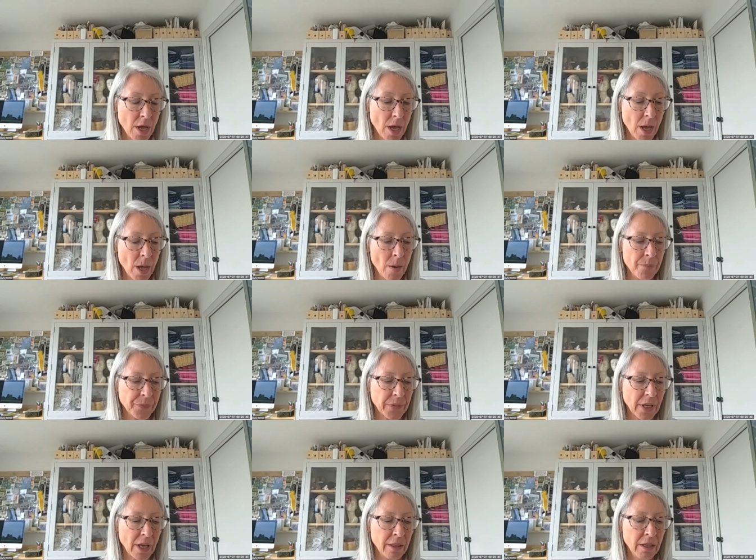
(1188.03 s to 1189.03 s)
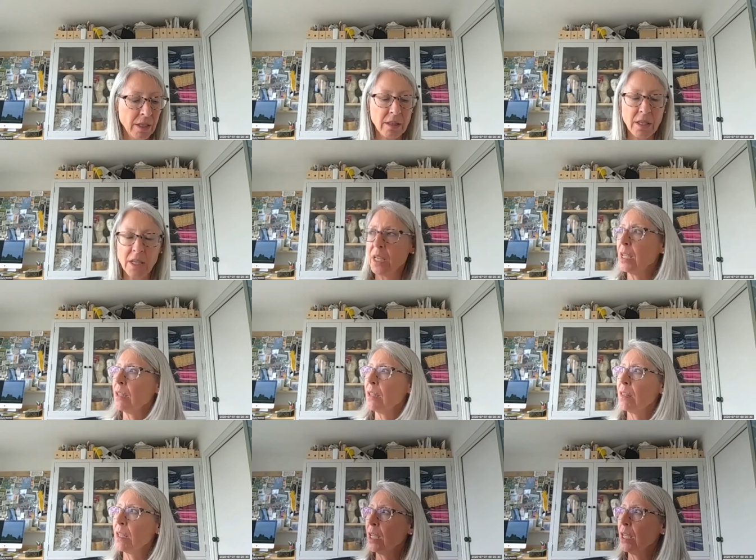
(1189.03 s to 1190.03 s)
I think the
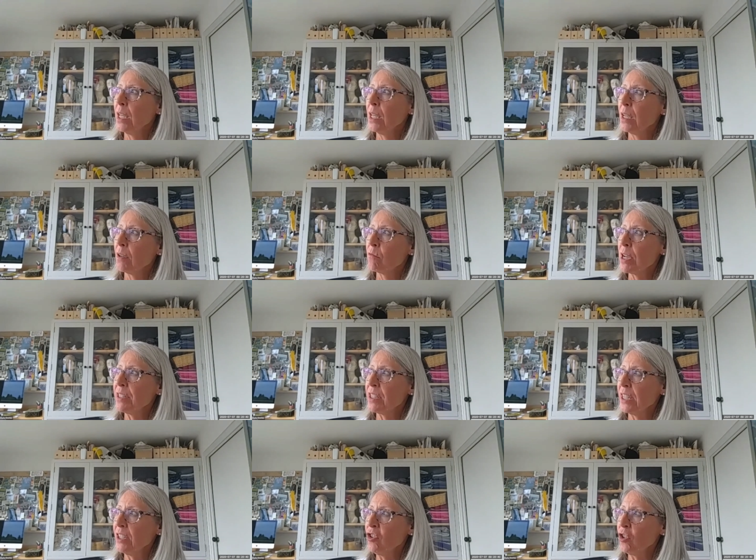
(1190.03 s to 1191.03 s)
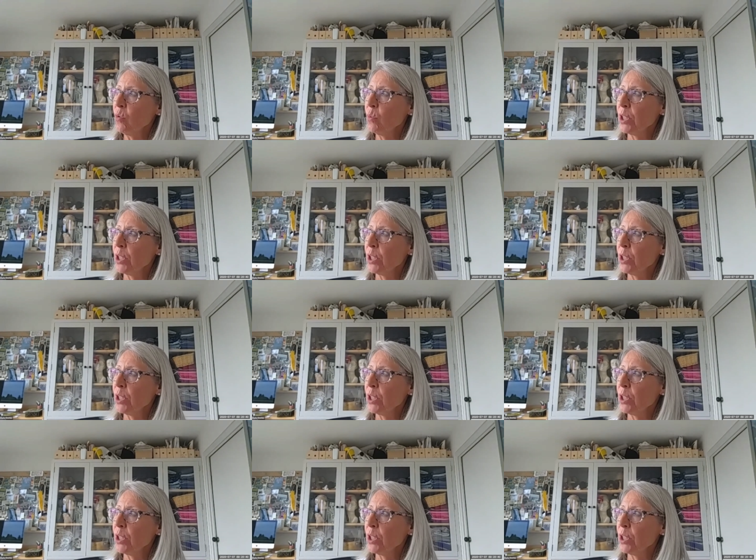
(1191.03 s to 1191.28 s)
residential,